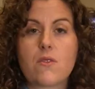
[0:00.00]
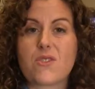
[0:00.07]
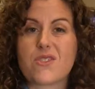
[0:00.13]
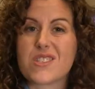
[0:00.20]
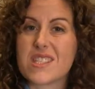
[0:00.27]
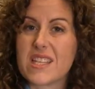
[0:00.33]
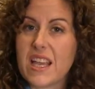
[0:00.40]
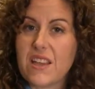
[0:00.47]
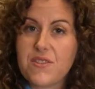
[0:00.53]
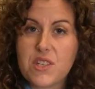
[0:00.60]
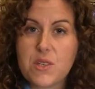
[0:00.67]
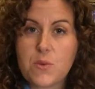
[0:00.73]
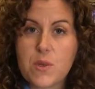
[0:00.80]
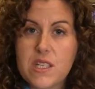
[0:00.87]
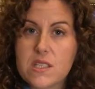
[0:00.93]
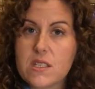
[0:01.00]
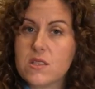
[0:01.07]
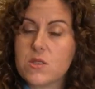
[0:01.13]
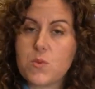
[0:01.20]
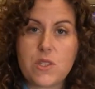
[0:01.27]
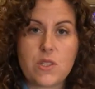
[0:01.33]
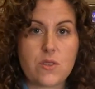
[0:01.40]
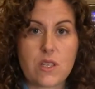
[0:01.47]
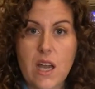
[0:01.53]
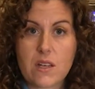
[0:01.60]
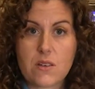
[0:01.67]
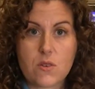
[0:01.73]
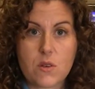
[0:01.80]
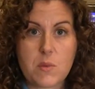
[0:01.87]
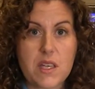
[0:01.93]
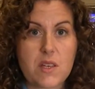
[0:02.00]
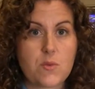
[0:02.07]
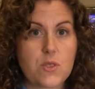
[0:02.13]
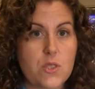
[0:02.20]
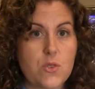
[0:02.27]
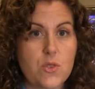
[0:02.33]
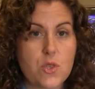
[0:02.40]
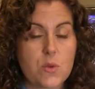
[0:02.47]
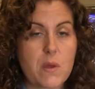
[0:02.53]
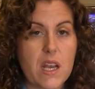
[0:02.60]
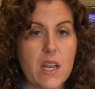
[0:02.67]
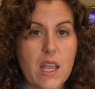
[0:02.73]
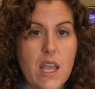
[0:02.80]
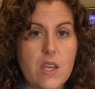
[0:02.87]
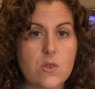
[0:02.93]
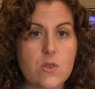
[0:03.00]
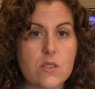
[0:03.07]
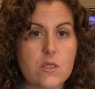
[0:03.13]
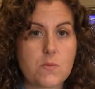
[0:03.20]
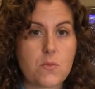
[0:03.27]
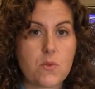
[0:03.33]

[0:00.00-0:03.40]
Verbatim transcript: For safety reasons, we do not normally reduce your medications